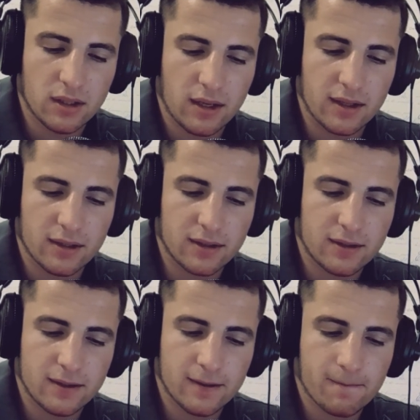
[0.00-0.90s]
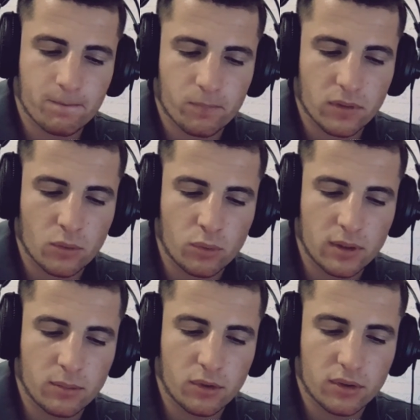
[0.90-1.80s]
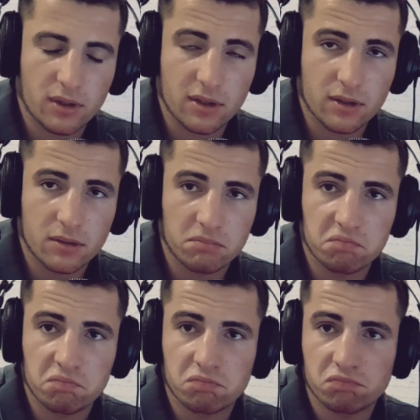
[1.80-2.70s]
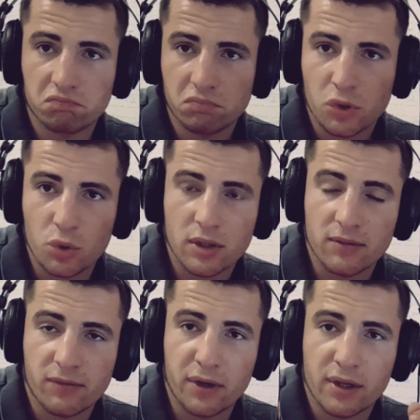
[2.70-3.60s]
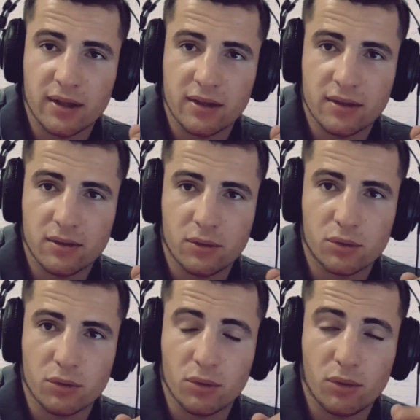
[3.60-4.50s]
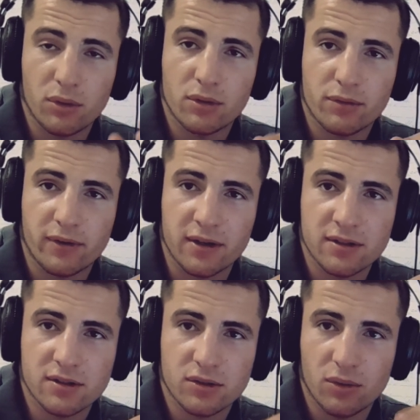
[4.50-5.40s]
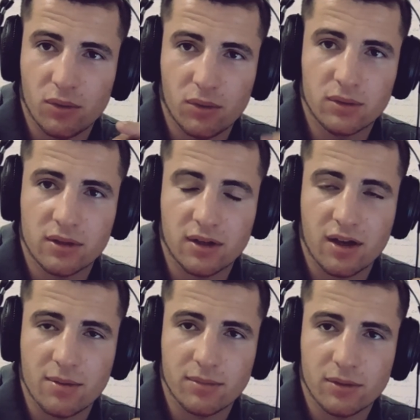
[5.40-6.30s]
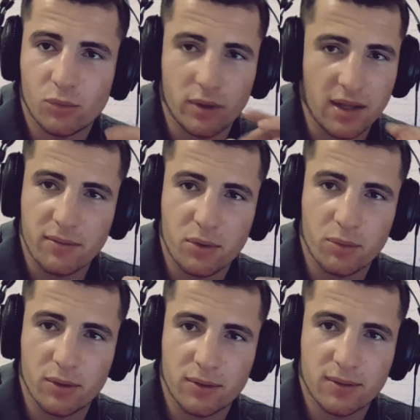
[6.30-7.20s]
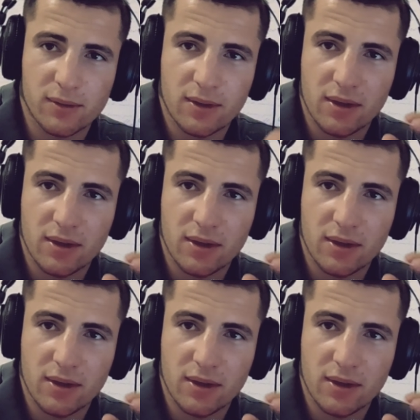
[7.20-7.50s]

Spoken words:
And one more thing, you can freely talk to all your friends all the time, whenever you want.